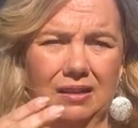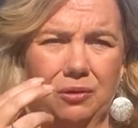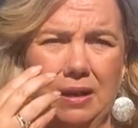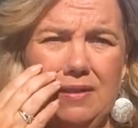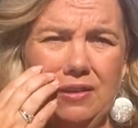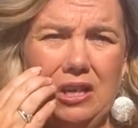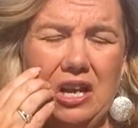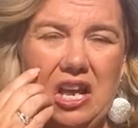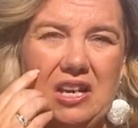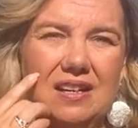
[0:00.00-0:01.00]
gravy
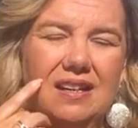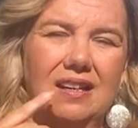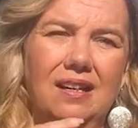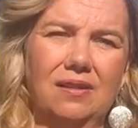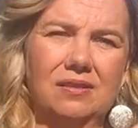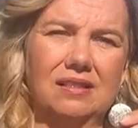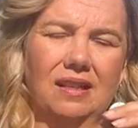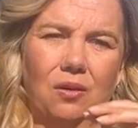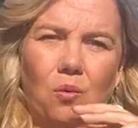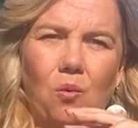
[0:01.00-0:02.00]
in it. And I was
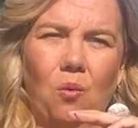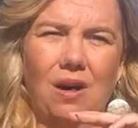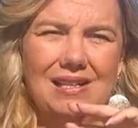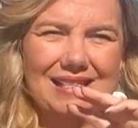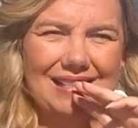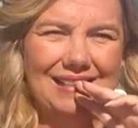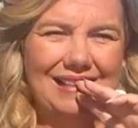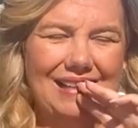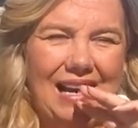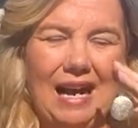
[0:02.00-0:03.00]
like, what?
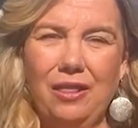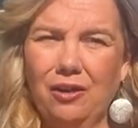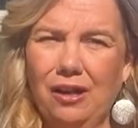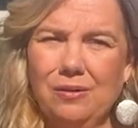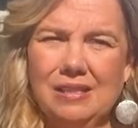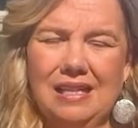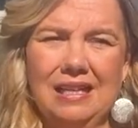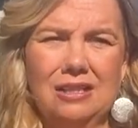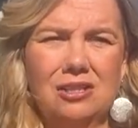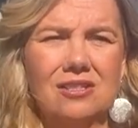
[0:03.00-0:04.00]
I thought I was
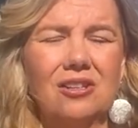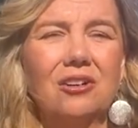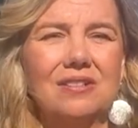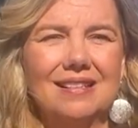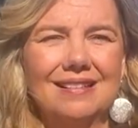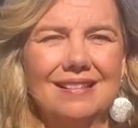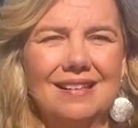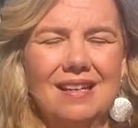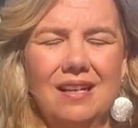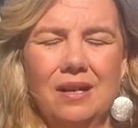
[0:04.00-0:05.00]
getting a dessert.
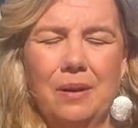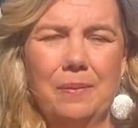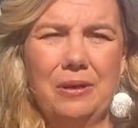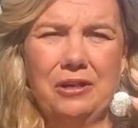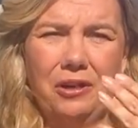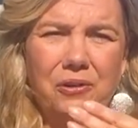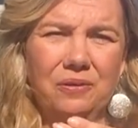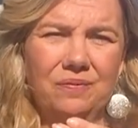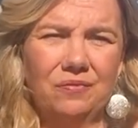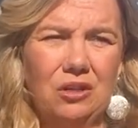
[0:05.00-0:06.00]
But
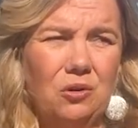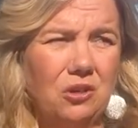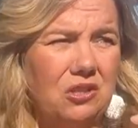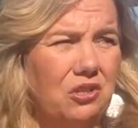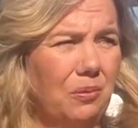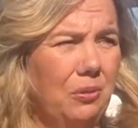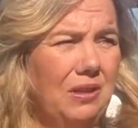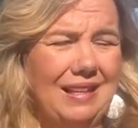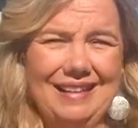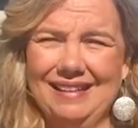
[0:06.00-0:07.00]
no, Yorkshire
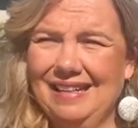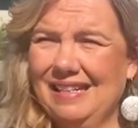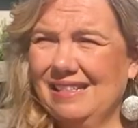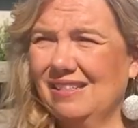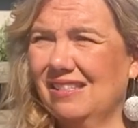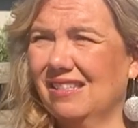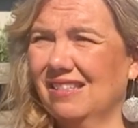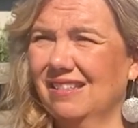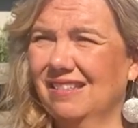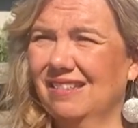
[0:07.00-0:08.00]
pudding is
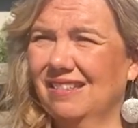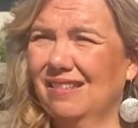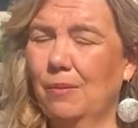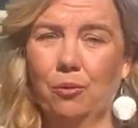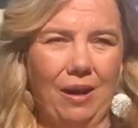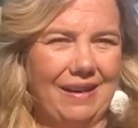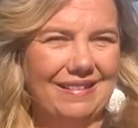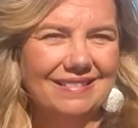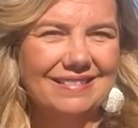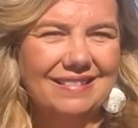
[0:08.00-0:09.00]
bread.
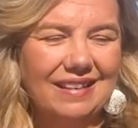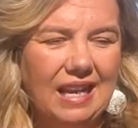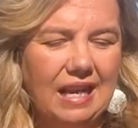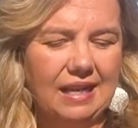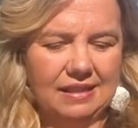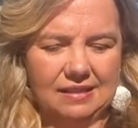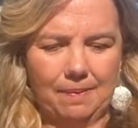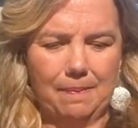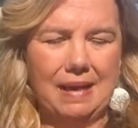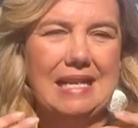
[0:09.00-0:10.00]
and it's
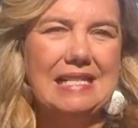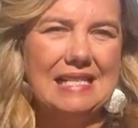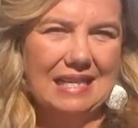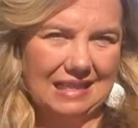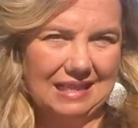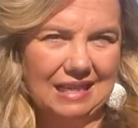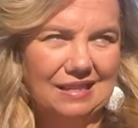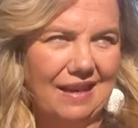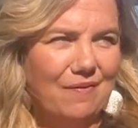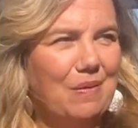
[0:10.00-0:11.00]
amazing.
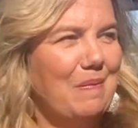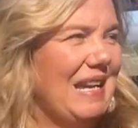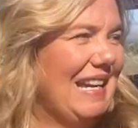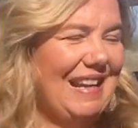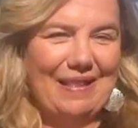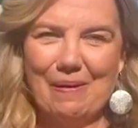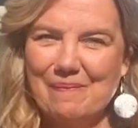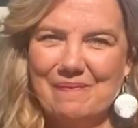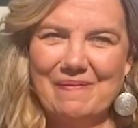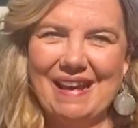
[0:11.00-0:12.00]
And I've been making
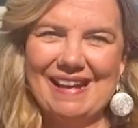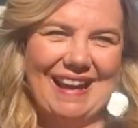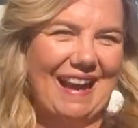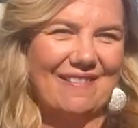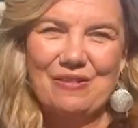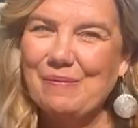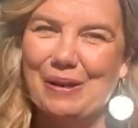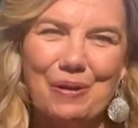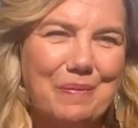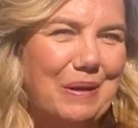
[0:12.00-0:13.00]
them and I have them
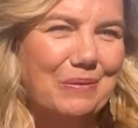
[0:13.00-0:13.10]
at all my